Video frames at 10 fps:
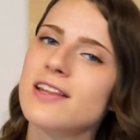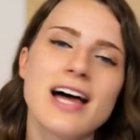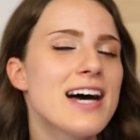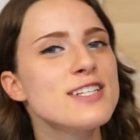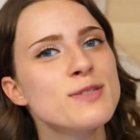the
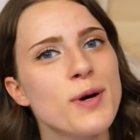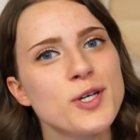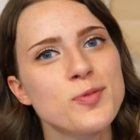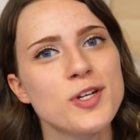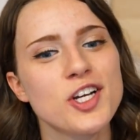last
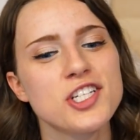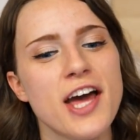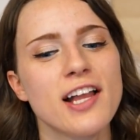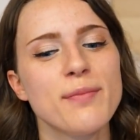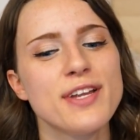post-production
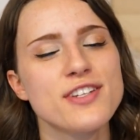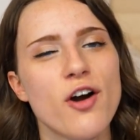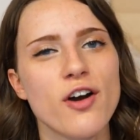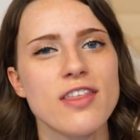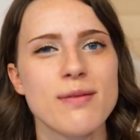element
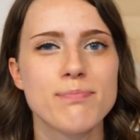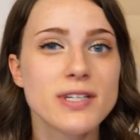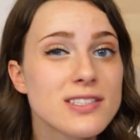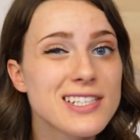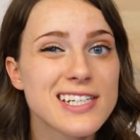are the
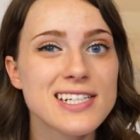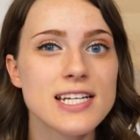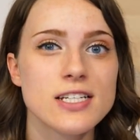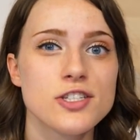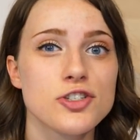built-in
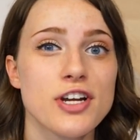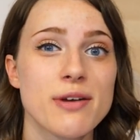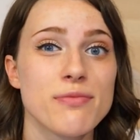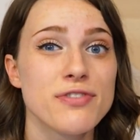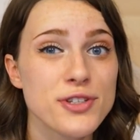
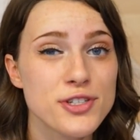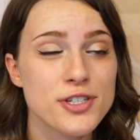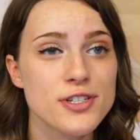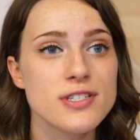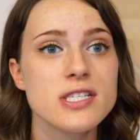Instagram
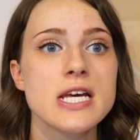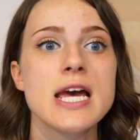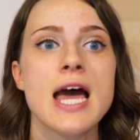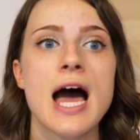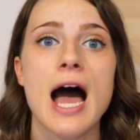filters.
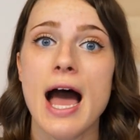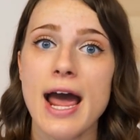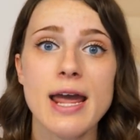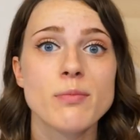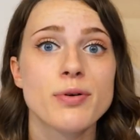
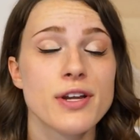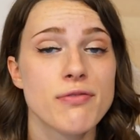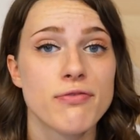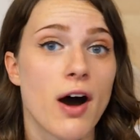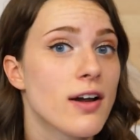I am
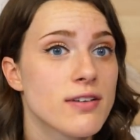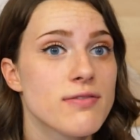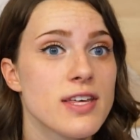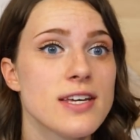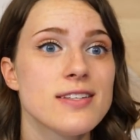pretty fond
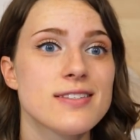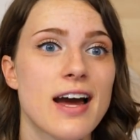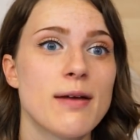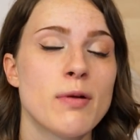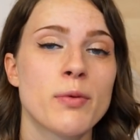of these.
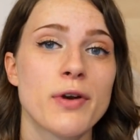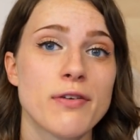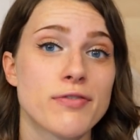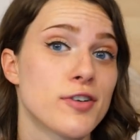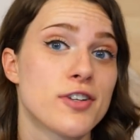I remember when
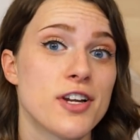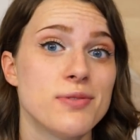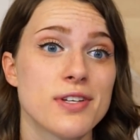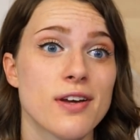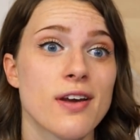I first started
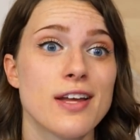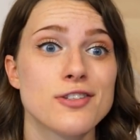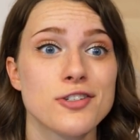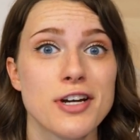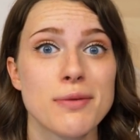using
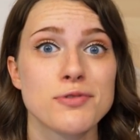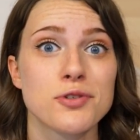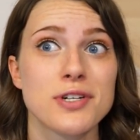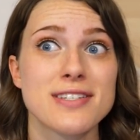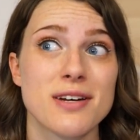Instagram
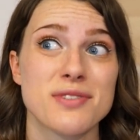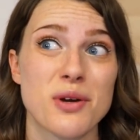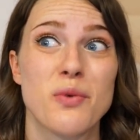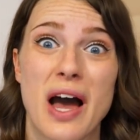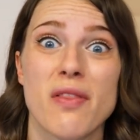stories, I was
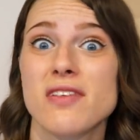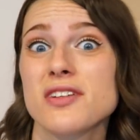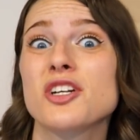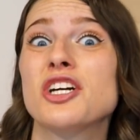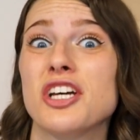like, wow,
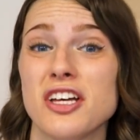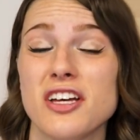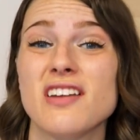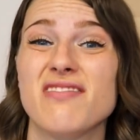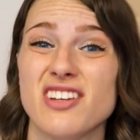these are
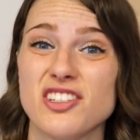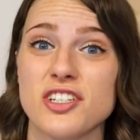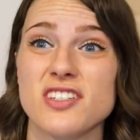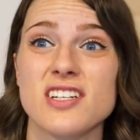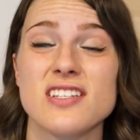good
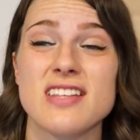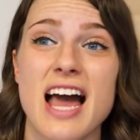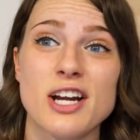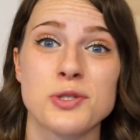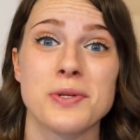filters, because the
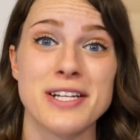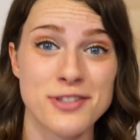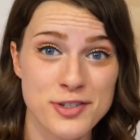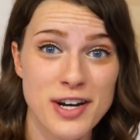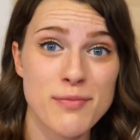actual
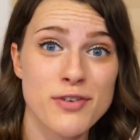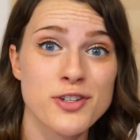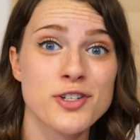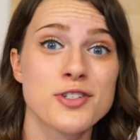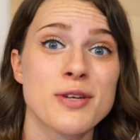Instagram
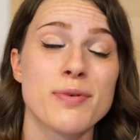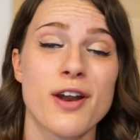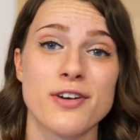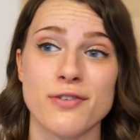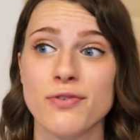filters you can put
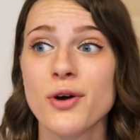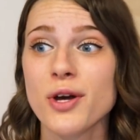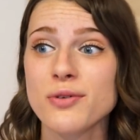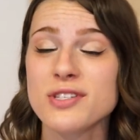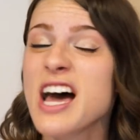on your
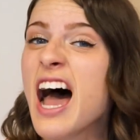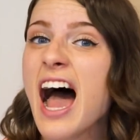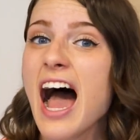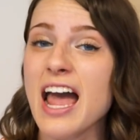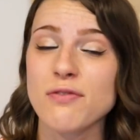photos,
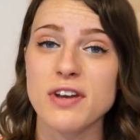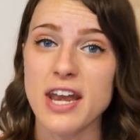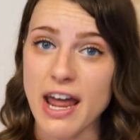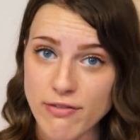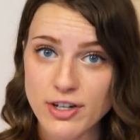I've
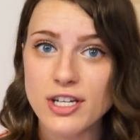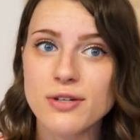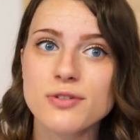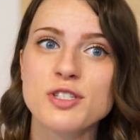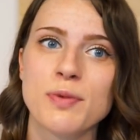never
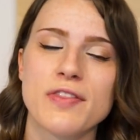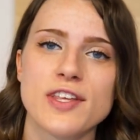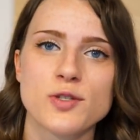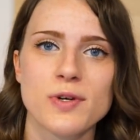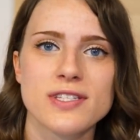used, but
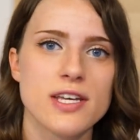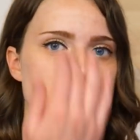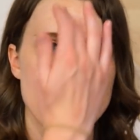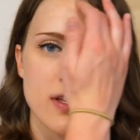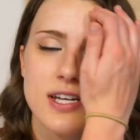these ones I
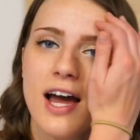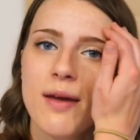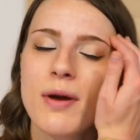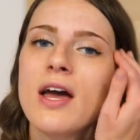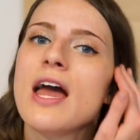use all the
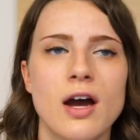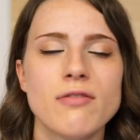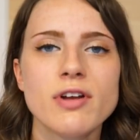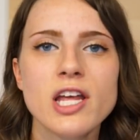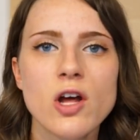time. I
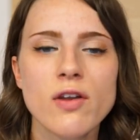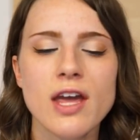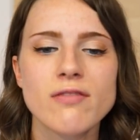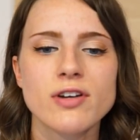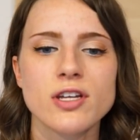really
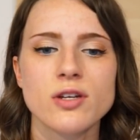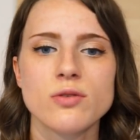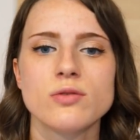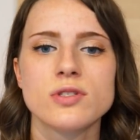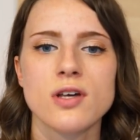only ever
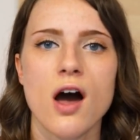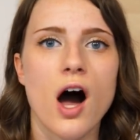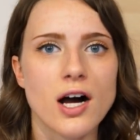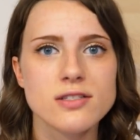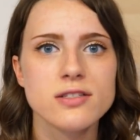use
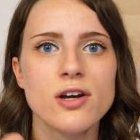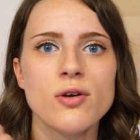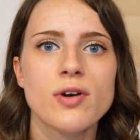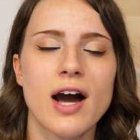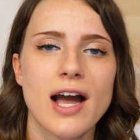
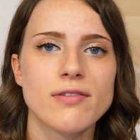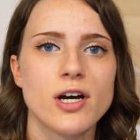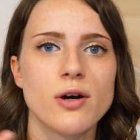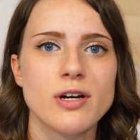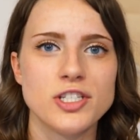Oslo,
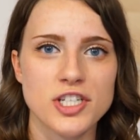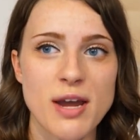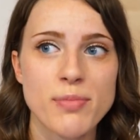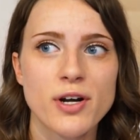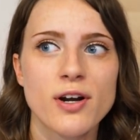Cairo, and
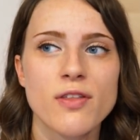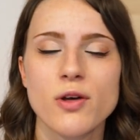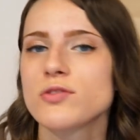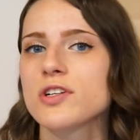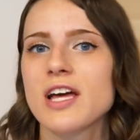Jaipur.
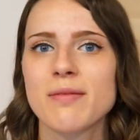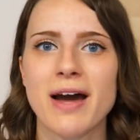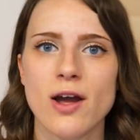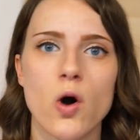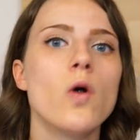Those are like
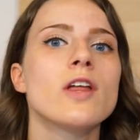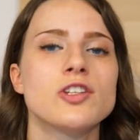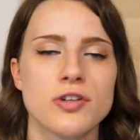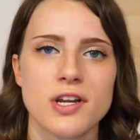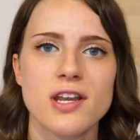my holy
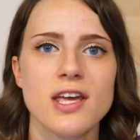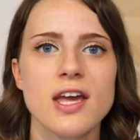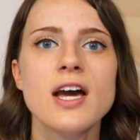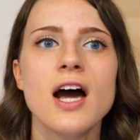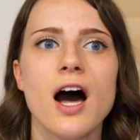
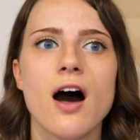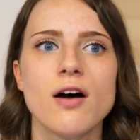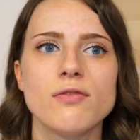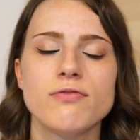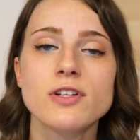trinity
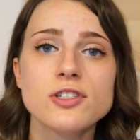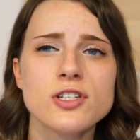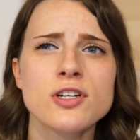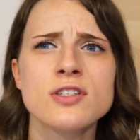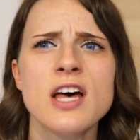of
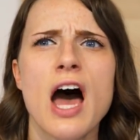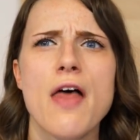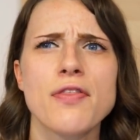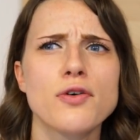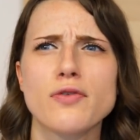filters.
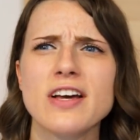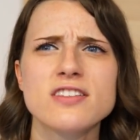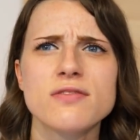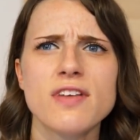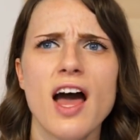I think the
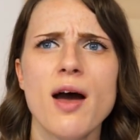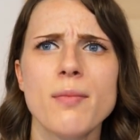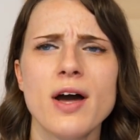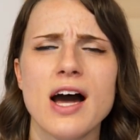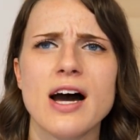rest of
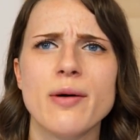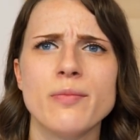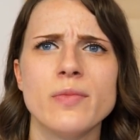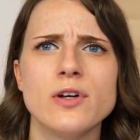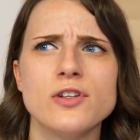
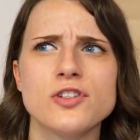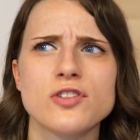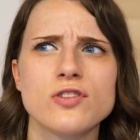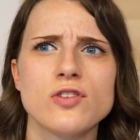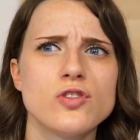them
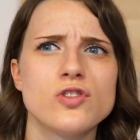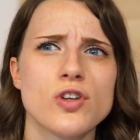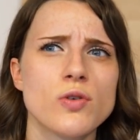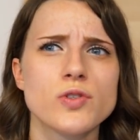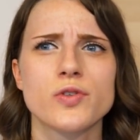just
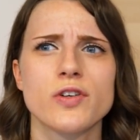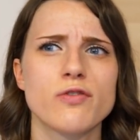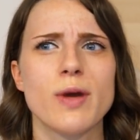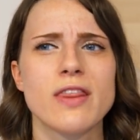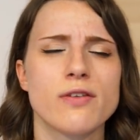don't sort
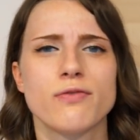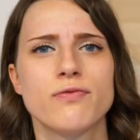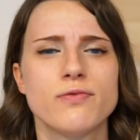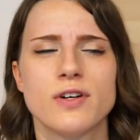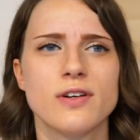of make
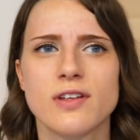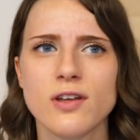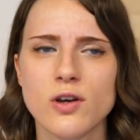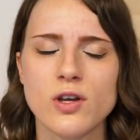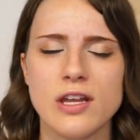the
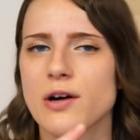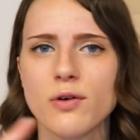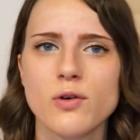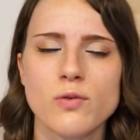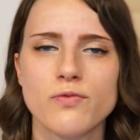you
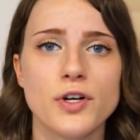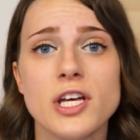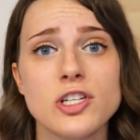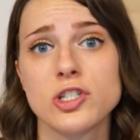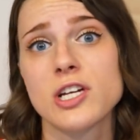know,
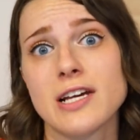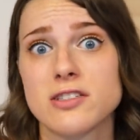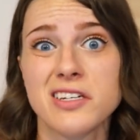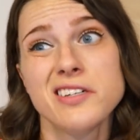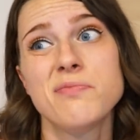footage look
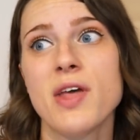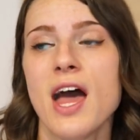as good.